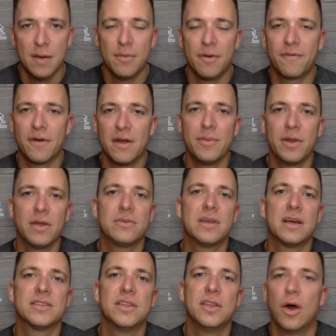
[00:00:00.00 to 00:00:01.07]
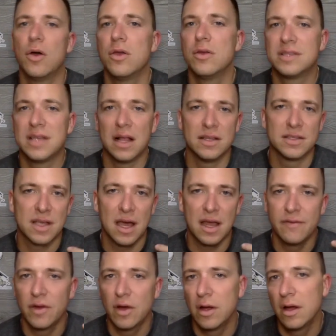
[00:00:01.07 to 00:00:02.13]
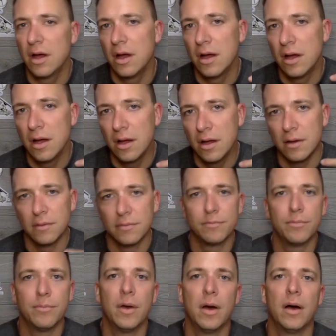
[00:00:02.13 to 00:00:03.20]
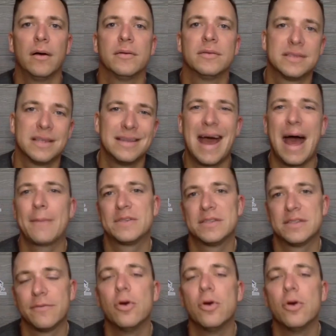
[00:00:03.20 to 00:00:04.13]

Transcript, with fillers: But for anybody who doesn't know you, tell us kind of a, a, a, a synopsis of